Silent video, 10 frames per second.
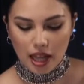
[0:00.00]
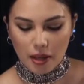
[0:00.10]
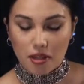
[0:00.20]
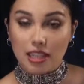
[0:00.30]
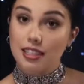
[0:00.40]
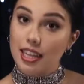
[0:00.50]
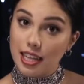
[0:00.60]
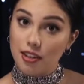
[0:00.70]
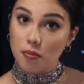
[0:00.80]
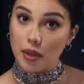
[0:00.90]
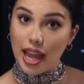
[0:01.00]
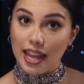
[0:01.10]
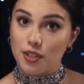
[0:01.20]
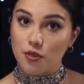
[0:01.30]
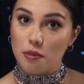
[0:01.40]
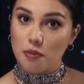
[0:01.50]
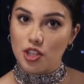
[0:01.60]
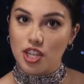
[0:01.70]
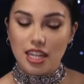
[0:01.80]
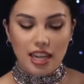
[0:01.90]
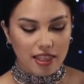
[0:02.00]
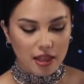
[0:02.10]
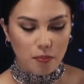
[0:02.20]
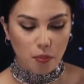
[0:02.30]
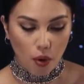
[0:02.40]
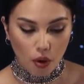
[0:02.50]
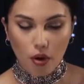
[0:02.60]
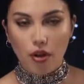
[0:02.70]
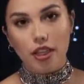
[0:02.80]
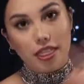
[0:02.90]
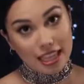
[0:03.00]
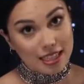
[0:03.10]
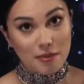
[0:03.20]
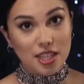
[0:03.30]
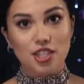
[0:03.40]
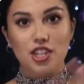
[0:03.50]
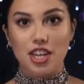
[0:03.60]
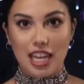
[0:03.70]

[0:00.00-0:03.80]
I'm gonna turn on my ice cream machine and then pour this mixture